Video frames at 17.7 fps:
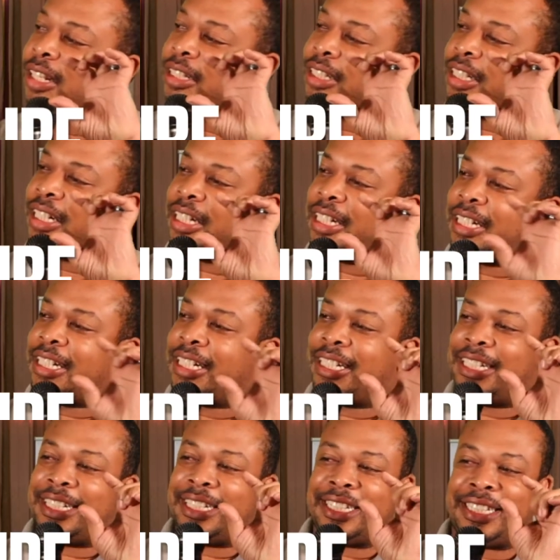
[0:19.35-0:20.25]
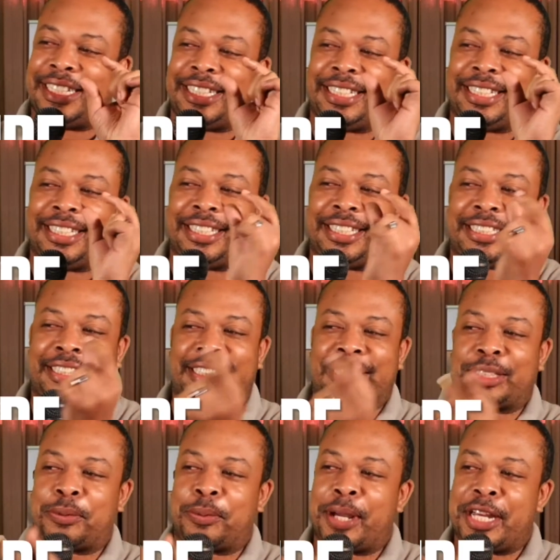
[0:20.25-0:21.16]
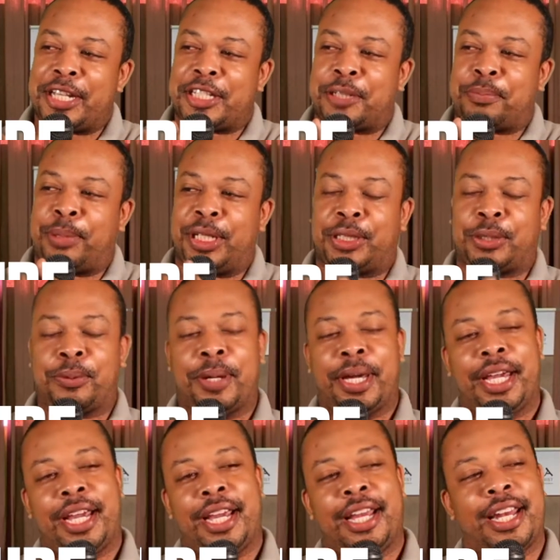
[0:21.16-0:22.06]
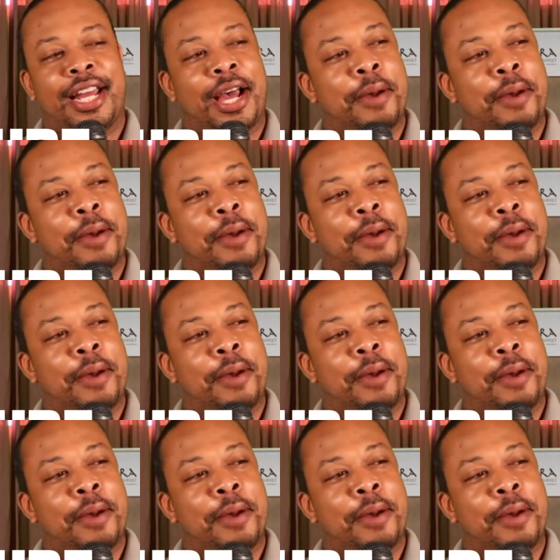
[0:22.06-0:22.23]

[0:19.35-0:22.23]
the switch between